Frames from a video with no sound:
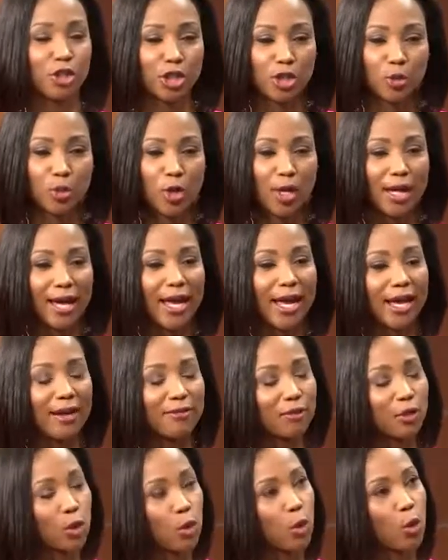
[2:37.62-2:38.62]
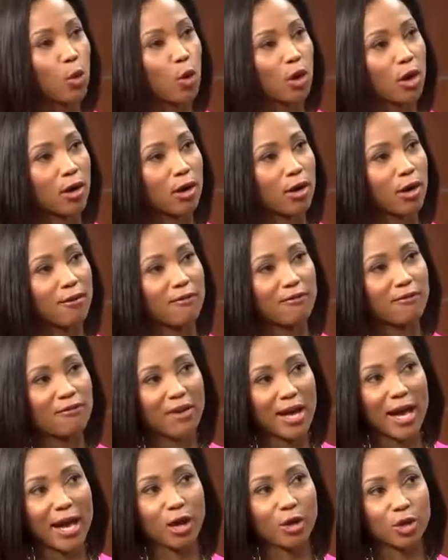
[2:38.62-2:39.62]
So you want to have core
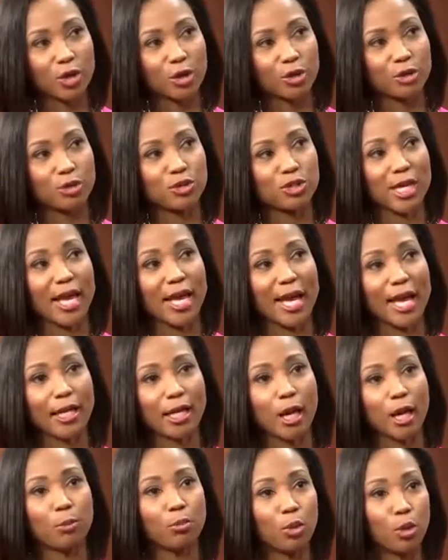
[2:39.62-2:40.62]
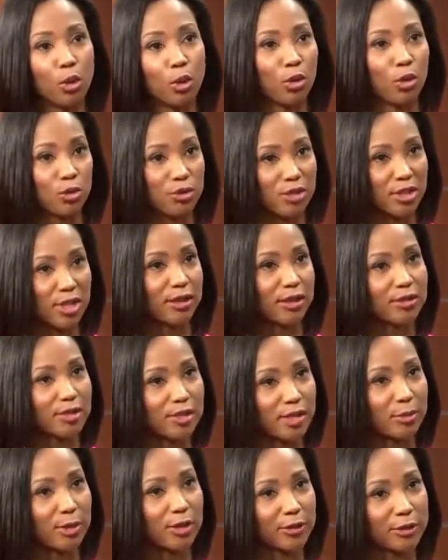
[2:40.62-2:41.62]
values and morals that are
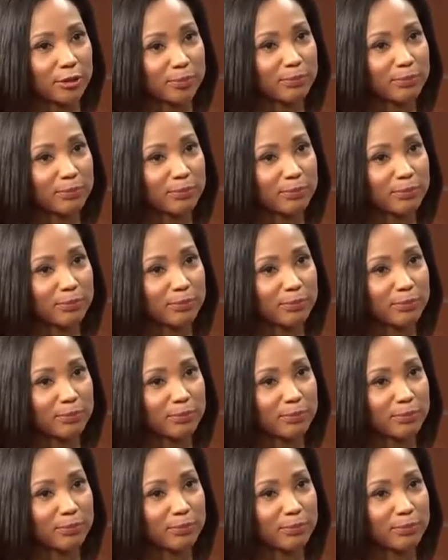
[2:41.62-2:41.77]
similar.